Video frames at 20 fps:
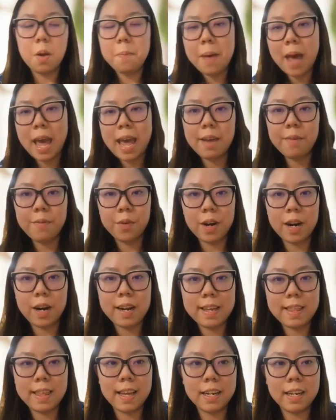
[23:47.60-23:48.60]
pay for
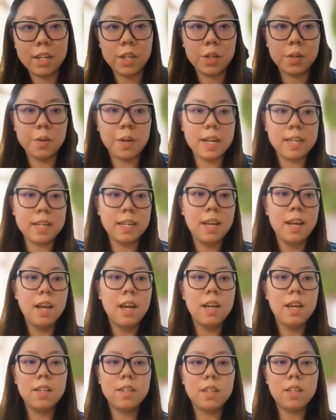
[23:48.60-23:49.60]
anything to do it.
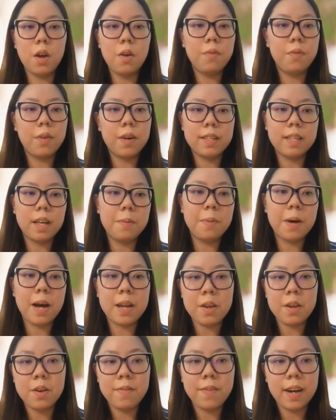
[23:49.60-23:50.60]
So for example, at
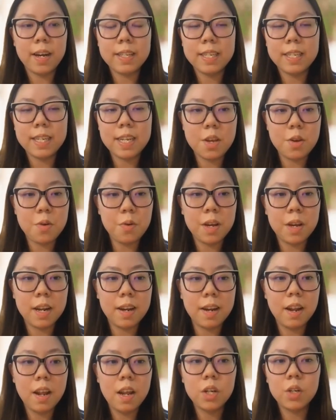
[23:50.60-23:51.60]
university, you
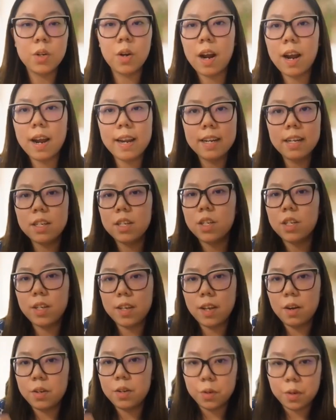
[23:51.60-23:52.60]
can try and
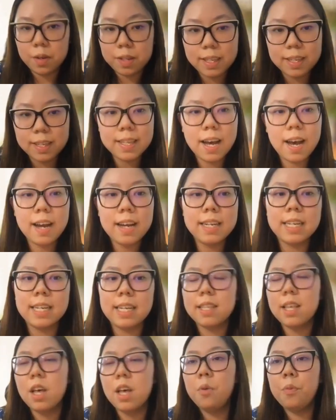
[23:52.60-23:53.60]
join societies.
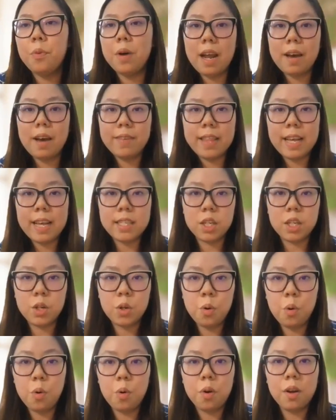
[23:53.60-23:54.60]
Whenever there's a
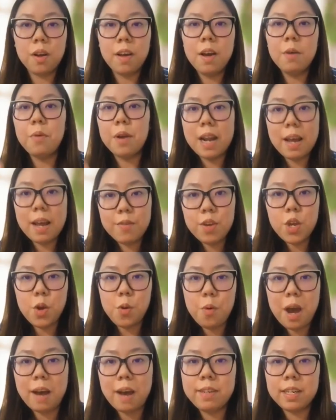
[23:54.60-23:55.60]
talk, whenever you
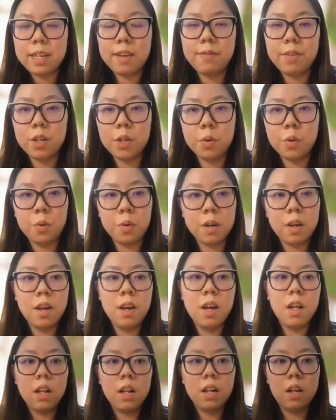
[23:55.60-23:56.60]
have to give a talk,
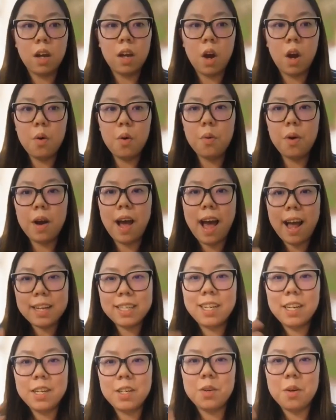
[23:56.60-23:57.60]
go
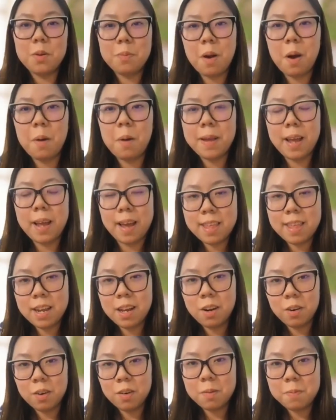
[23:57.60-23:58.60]
actually do it properly. I think a
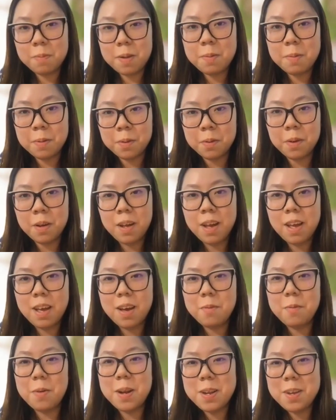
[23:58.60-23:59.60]
lot of people,
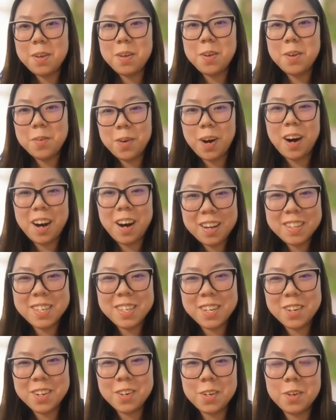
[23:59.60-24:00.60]
when you are asked to
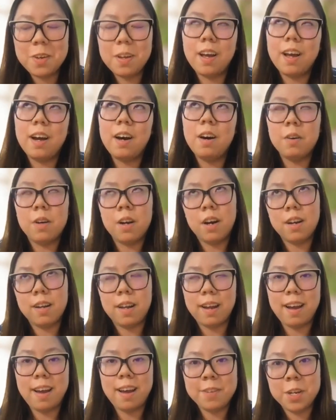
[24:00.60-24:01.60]
do it, who are like, oh God,
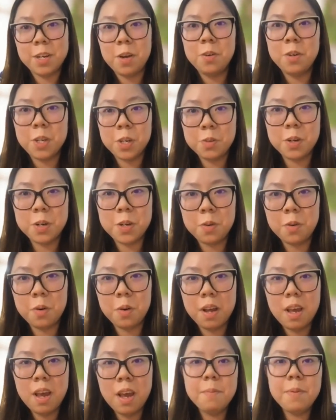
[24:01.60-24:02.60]
like I have to go do a
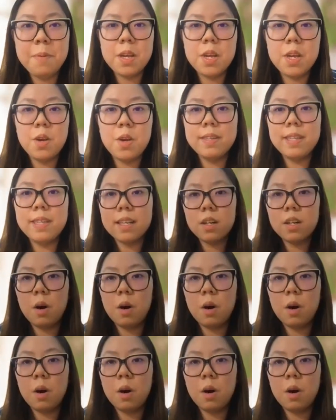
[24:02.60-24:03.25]
talk, but use it as an